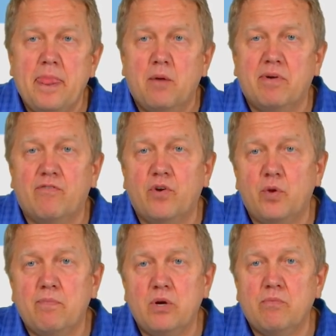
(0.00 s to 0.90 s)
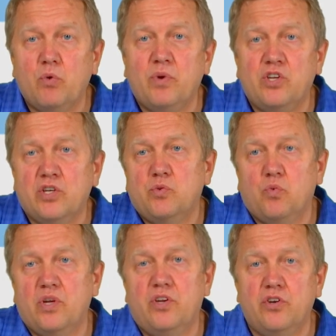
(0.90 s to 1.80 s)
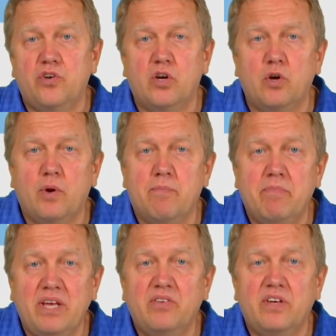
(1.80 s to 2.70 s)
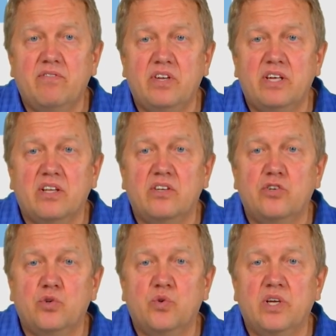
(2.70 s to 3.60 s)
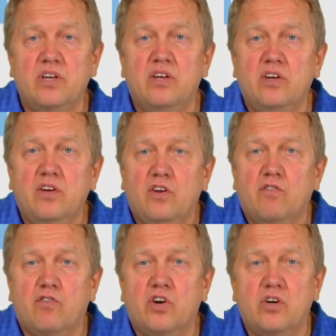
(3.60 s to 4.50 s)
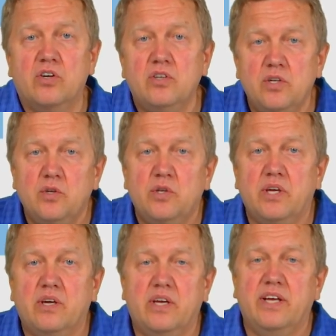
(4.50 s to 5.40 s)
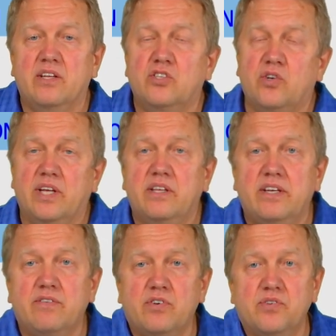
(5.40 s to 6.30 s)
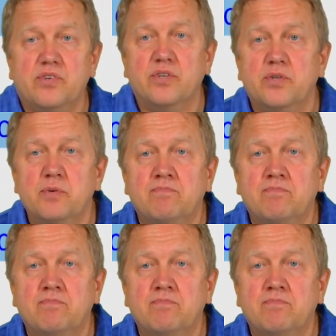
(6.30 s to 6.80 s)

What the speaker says: But for the moment, we just want to show a basic vanilla join to illustrate the differences.